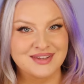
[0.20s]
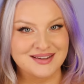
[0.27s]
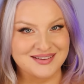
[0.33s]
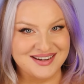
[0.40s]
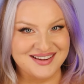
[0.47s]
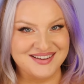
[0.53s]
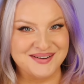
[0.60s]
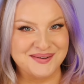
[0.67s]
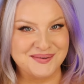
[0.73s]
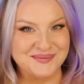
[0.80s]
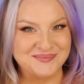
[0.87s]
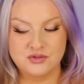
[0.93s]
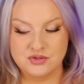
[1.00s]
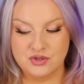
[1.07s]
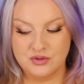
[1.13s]
Good ale.
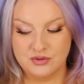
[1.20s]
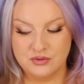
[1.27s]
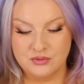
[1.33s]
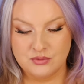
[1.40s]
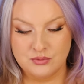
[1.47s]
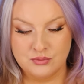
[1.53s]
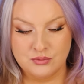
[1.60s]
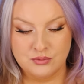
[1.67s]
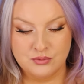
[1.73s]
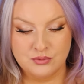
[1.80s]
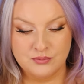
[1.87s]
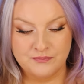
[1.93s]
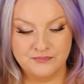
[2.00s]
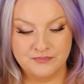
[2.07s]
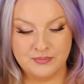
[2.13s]
So,
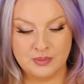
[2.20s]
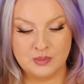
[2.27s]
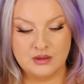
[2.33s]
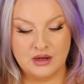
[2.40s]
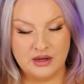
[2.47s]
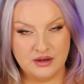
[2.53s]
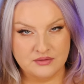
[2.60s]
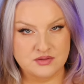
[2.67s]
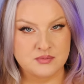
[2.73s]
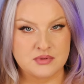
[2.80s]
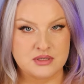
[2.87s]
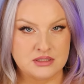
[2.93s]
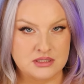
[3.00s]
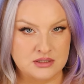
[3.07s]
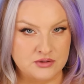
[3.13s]
I have
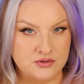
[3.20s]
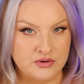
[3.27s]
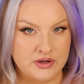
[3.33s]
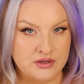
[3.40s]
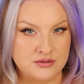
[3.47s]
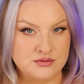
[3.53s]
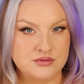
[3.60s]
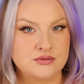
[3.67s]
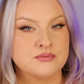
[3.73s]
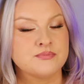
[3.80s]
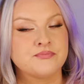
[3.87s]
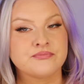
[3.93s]
something to tell you guys.